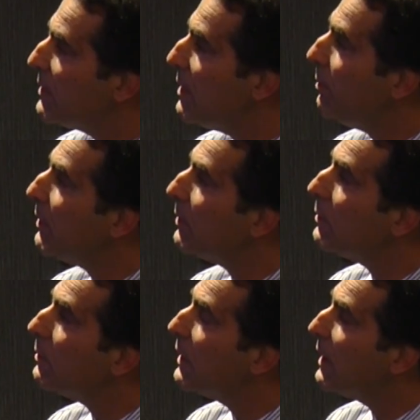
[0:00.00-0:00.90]

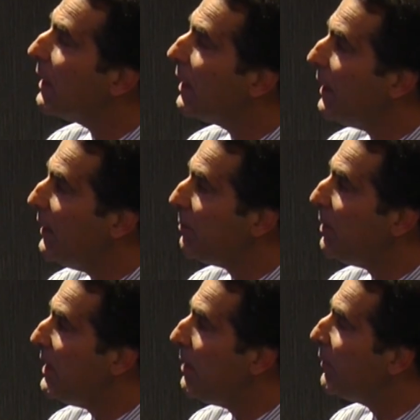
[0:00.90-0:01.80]
typical
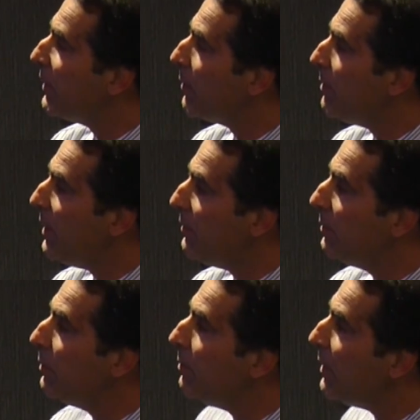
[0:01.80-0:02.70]
SPMs that we
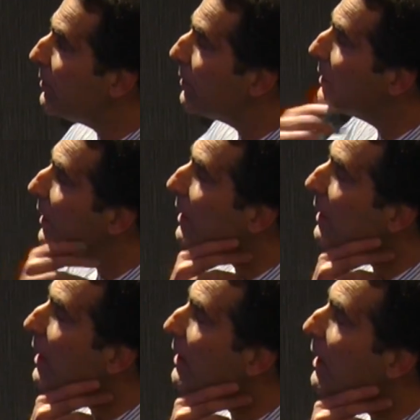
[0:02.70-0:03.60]
measured. We measured
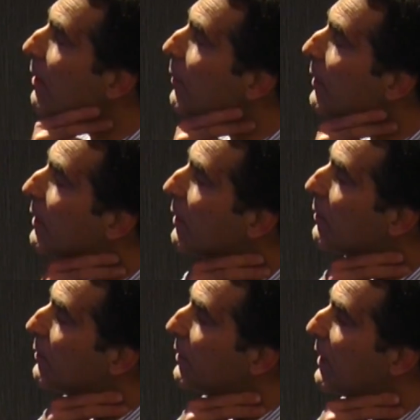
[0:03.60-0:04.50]
a number
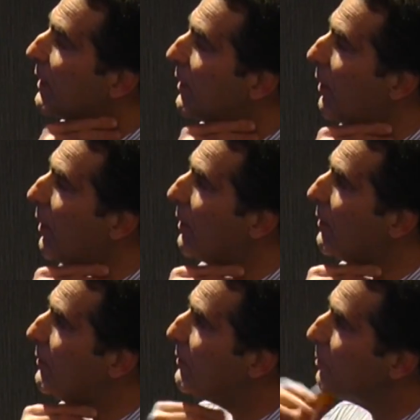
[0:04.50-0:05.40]
of
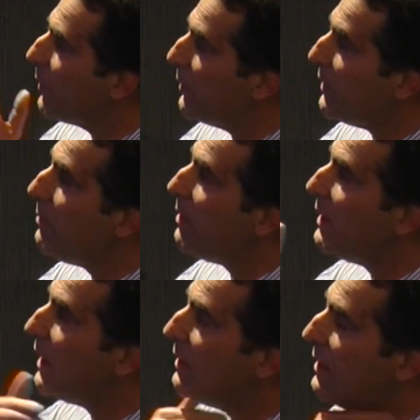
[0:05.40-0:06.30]
both
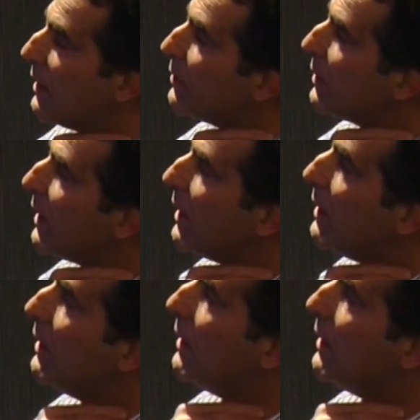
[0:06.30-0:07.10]
EPA and DHA